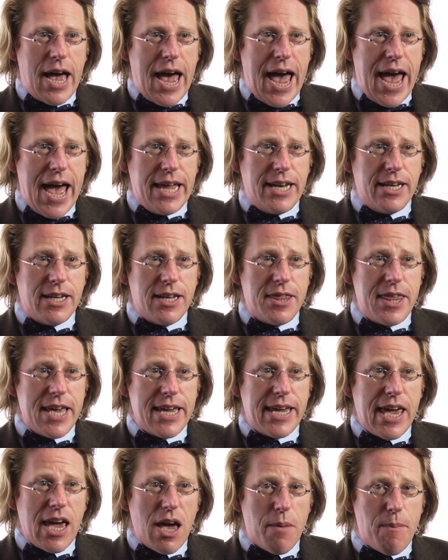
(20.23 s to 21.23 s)
and
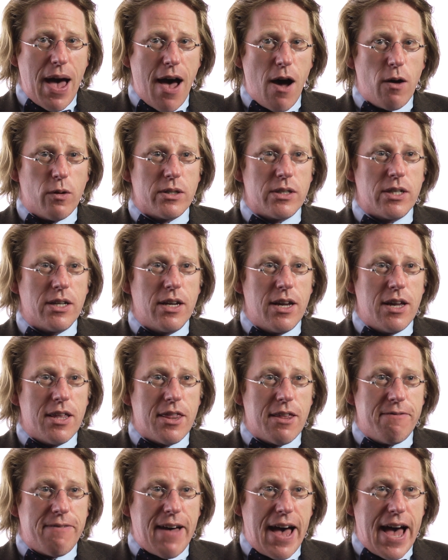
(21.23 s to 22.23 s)
thinking about
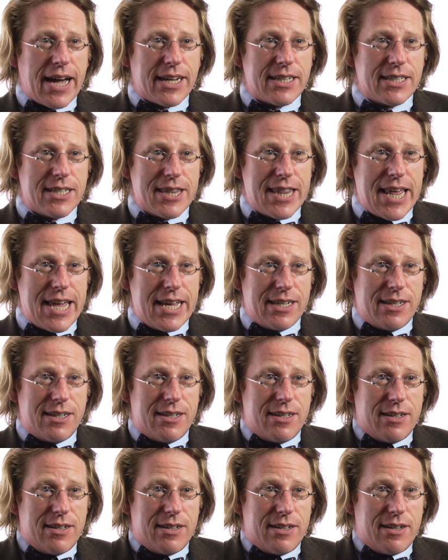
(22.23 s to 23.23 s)
the fact that,
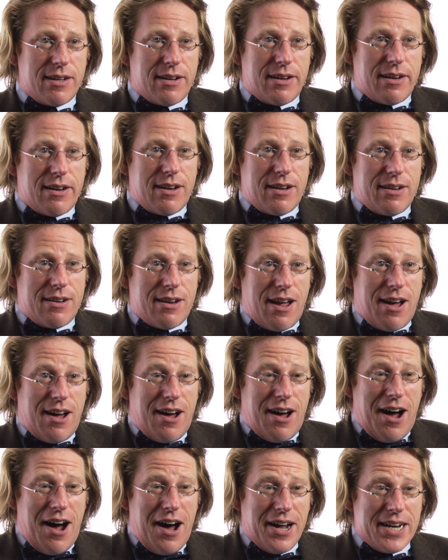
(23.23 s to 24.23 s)

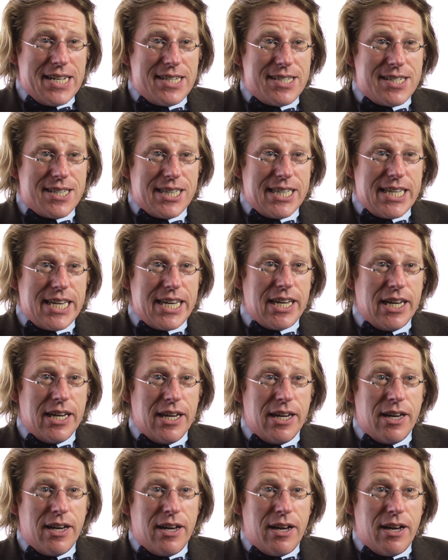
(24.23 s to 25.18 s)
honestly,